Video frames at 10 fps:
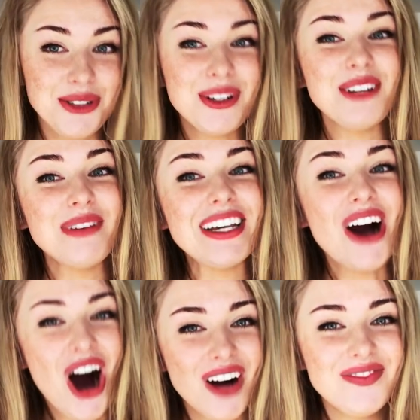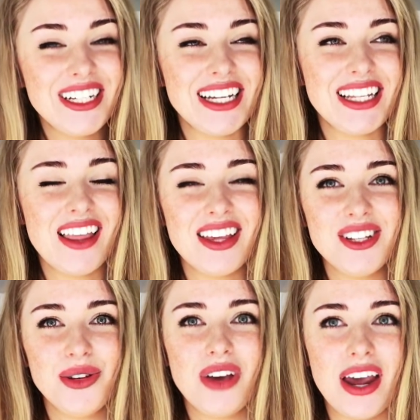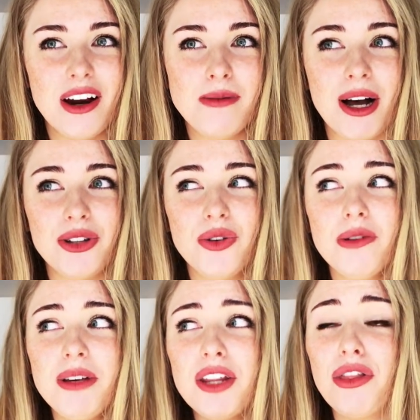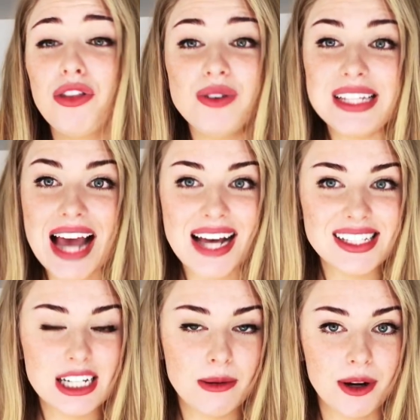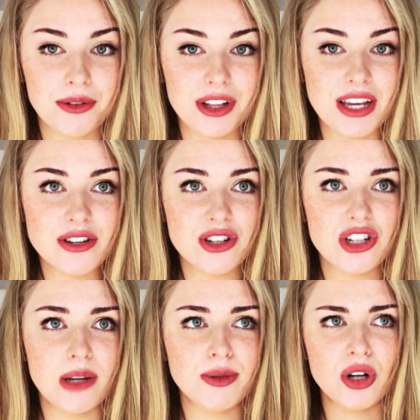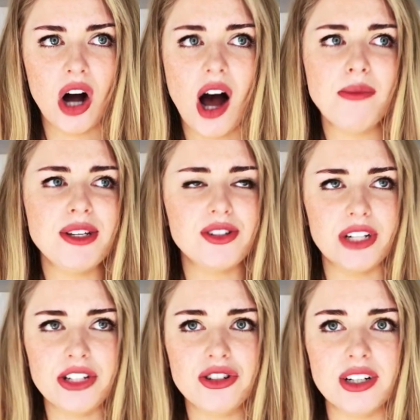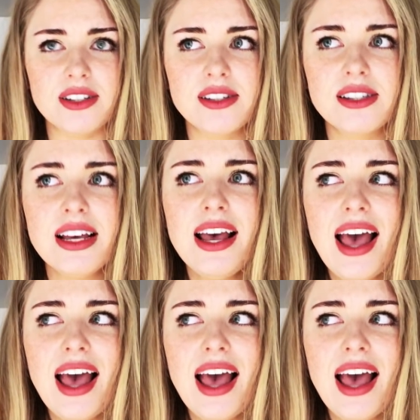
can be confident in the things you care about. You can be enthusiastic about relationships or hobbies or interests.